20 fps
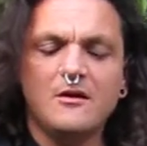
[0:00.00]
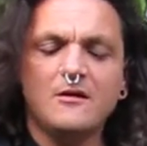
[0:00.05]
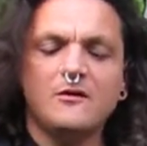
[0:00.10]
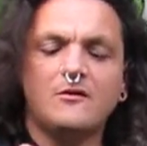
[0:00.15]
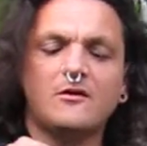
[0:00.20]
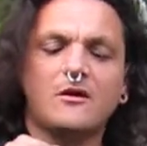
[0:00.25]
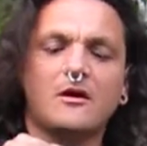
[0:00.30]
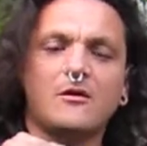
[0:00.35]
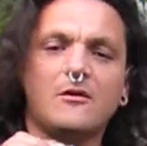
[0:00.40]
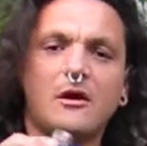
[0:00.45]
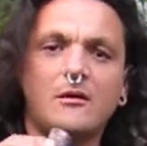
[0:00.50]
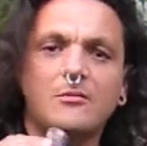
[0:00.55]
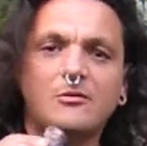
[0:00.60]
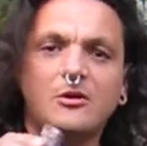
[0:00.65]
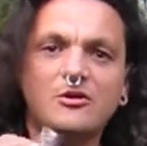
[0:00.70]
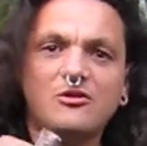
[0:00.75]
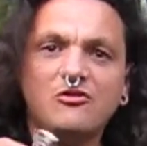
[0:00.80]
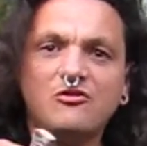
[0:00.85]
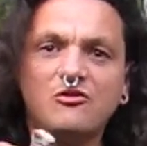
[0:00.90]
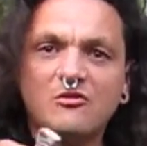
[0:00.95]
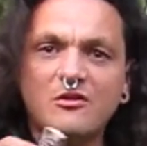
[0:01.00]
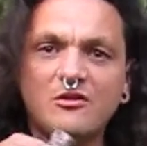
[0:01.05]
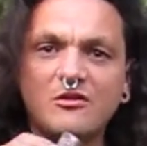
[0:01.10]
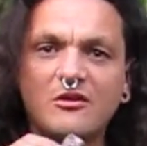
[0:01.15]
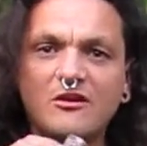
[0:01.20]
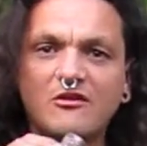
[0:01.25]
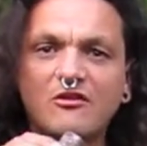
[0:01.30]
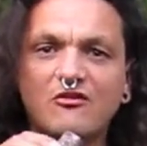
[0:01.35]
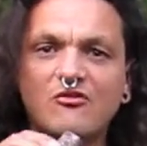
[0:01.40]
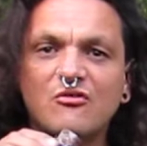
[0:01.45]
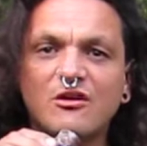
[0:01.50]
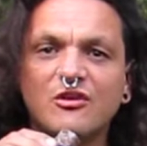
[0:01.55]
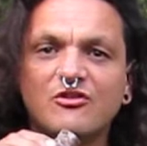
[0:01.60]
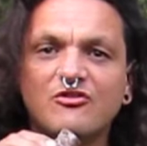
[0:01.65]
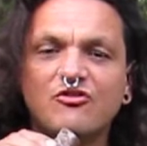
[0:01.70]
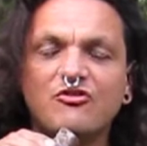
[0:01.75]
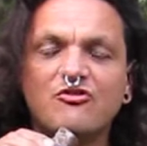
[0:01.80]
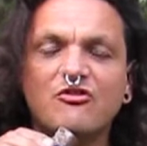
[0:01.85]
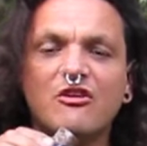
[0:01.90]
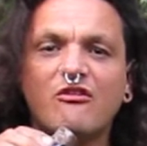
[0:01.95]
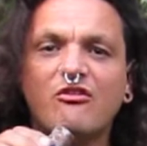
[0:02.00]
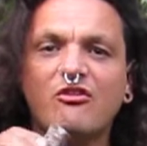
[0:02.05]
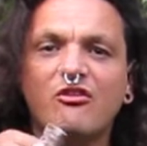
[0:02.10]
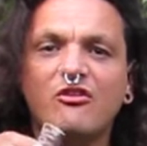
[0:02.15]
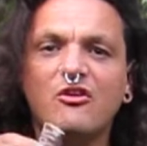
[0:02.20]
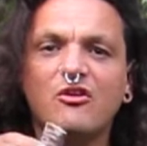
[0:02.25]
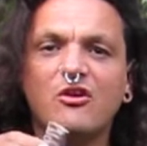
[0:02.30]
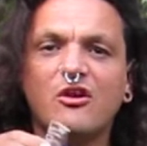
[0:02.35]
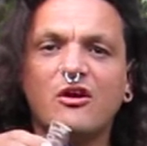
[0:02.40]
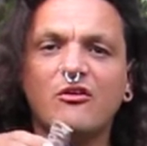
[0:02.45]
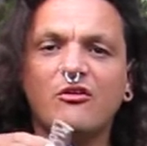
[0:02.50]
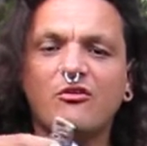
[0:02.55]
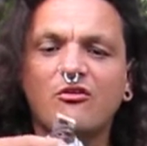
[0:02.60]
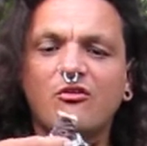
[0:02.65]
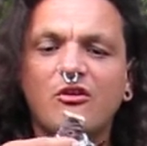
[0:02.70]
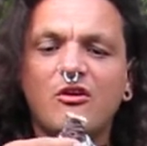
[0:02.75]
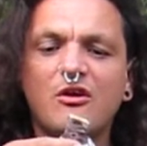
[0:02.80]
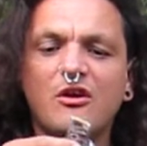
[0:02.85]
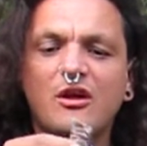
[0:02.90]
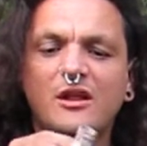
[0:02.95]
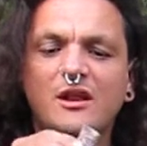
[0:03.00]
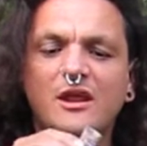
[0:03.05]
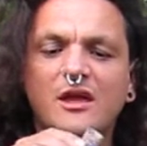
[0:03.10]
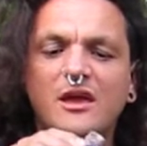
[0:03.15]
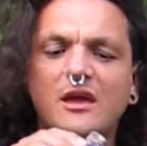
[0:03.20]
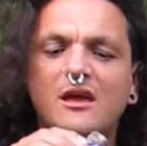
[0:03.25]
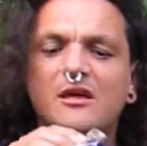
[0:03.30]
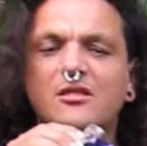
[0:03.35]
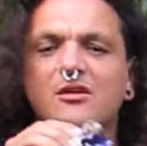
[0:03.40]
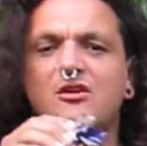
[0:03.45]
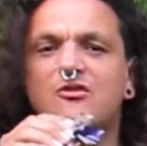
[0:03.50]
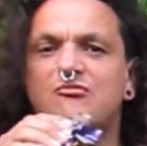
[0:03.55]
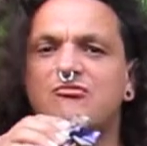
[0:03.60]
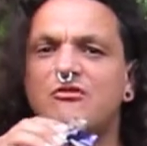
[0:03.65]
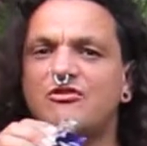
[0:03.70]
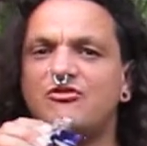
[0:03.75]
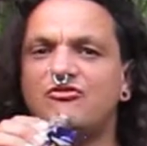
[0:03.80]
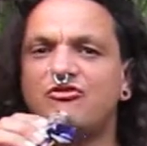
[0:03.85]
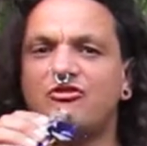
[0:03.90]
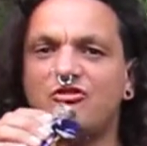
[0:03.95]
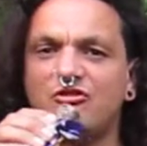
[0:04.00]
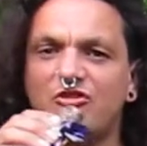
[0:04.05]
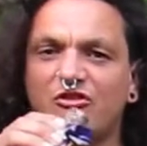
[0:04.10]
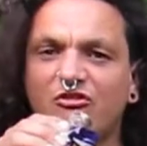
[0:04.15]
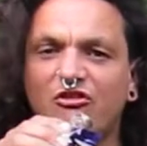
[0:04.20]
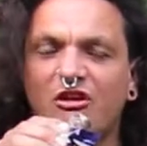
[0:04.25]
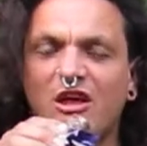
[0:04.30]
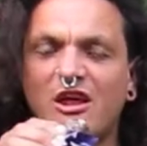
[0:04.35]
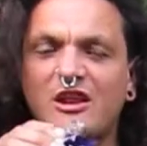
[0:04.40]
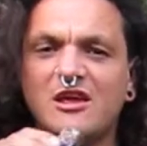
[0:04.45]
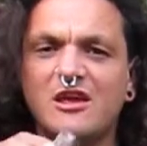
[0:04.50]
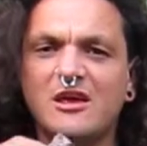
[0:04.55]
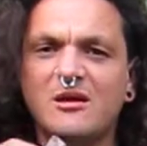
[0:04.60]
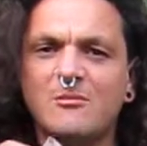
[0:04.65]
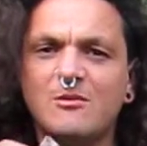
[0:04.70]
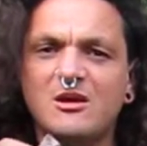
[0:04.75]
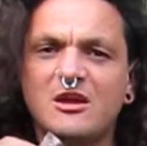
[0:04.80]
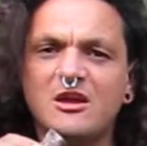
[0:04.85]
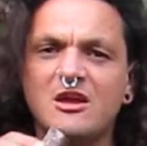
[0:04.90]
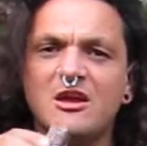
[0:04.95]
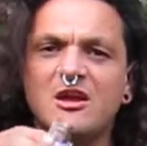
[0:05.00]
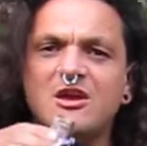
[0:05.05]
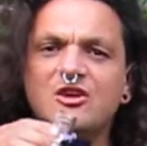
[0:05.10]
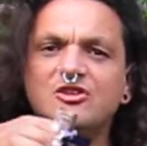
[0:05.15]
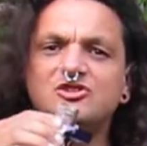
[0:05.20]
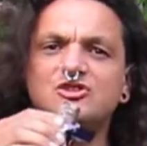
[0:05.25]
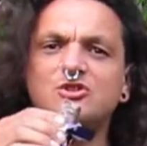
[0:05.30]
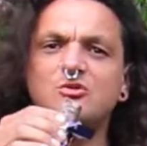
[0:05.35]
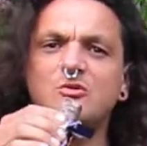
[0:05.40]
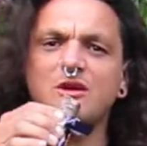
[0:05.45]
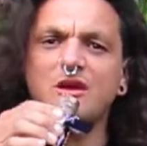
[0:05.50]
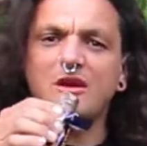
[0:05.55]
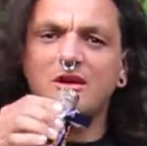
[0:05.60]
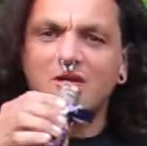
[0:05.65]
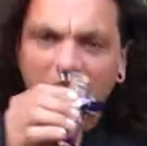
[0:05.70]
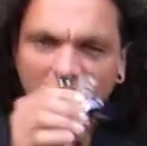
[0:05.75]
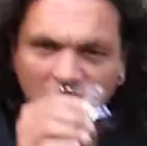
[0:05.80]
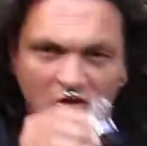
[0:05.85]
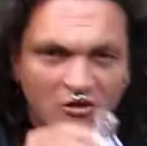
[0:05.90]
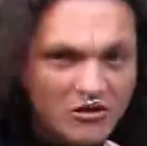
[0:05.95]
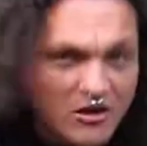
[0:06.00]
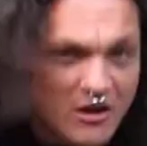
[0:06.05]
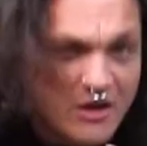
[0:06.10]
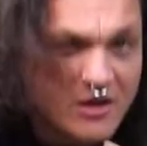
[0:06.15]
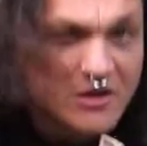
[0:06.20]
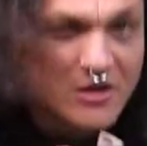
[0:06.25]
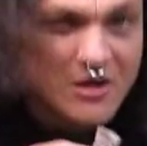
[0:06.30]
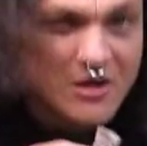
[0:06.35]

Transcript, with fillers: So I'm going to do a nice crunch, nice and close, so you can hear the crunchiness and hear me chewing it. Okay,